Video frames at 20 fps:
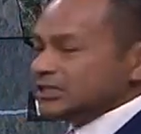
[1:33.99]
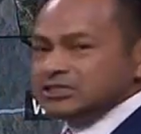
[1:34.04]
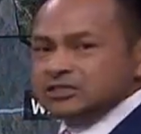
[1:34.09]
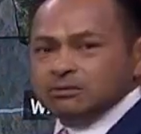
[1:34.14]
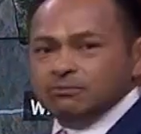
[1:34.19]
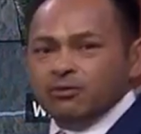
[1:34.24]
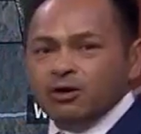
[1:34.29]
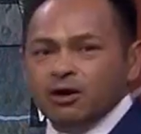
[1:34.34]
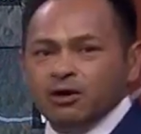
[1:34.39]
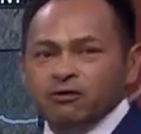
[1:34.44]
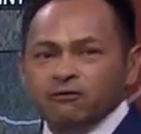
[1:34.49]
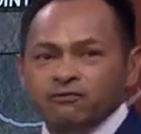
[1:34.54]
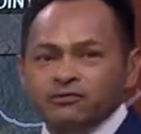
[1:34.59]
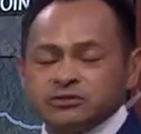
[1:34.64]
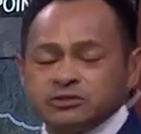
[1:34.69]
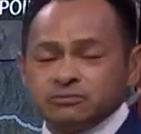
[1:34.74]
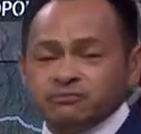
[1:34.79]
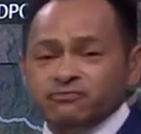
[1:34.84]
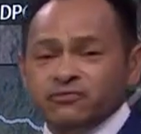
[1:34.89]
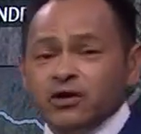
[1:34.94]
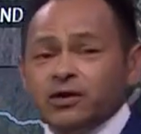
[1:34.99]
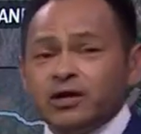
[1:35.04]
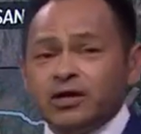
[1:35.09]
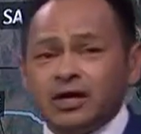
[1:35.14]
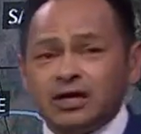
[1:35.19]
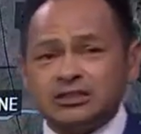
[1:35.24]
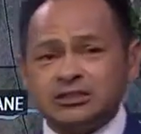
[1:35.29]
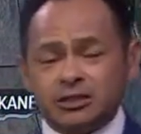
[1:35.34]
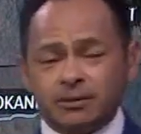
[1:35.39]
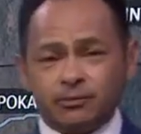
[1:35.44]
tomorrow for some very
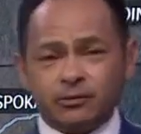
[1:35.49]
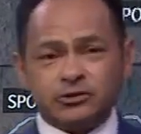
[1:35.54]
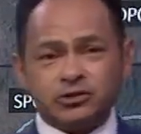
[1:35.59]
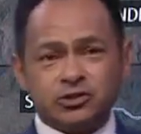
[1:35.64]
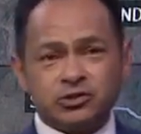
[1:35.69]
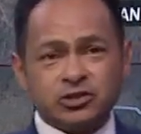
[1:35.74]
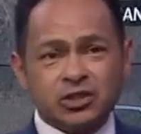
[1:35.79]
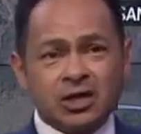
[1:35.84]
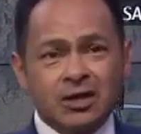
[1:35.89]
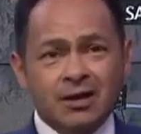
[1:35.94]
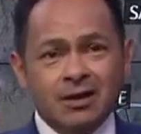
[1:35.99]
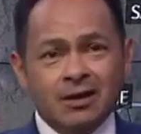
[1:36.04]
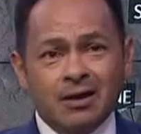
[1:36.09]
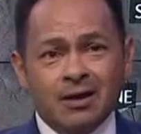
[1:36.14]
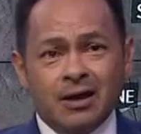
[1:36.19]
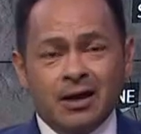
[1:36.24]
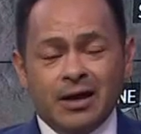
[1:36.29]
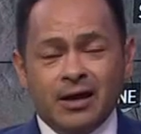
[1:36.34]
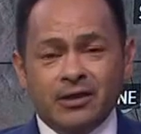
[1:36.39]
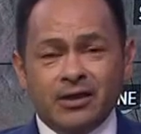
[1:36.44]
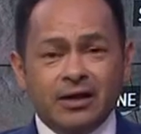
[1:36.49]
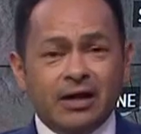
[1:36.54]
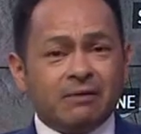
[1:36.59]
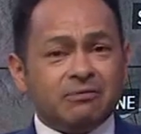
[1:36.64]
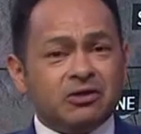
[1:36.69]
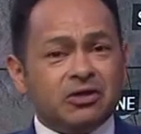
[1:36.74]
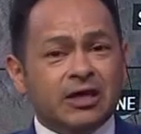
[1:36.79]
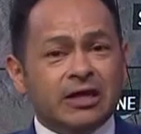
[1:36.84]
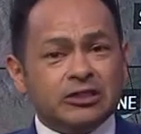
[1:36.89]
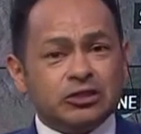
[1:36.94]
hot temperatures. And then
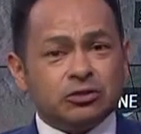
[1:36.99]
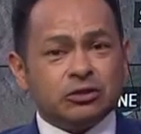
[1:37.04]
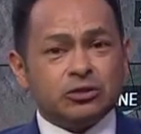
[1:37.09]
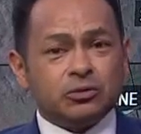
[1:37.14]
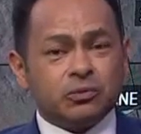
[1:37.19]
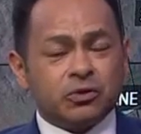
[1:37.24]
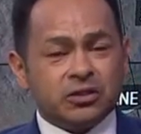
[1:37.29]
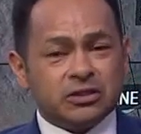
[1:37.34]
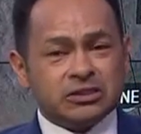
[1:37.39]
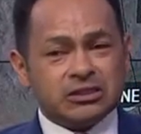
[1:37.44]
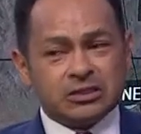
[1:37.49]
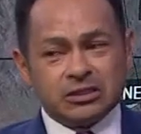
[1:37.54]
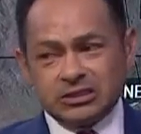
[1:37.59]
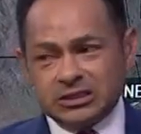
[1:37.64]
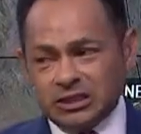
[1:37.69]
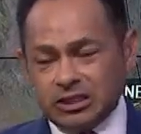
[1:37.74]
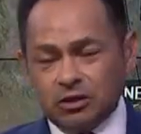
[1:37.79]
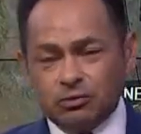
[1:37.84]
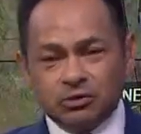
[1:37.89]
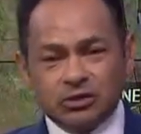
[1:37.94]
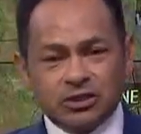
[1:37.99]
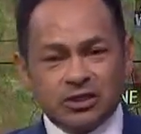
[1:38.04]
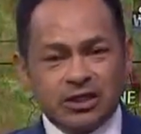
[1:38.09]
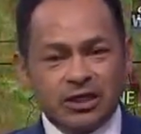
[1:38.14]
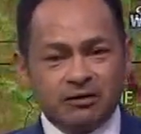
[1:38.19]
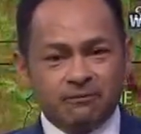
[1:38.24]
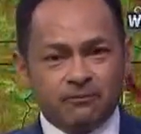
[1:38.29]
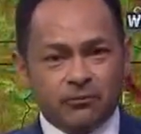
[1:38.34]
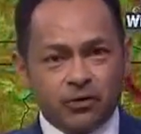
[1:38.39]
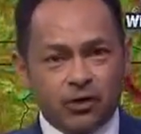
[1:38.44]
after that, Joyce, we're going to continue with the
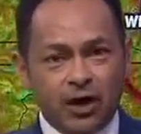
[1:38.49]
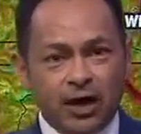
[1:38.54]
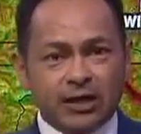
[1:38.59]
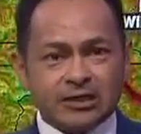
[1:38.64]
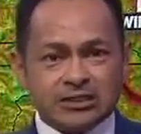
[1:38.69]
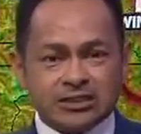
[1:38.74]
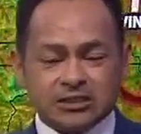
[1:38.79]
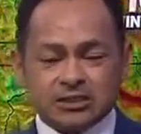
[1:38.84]
heat for us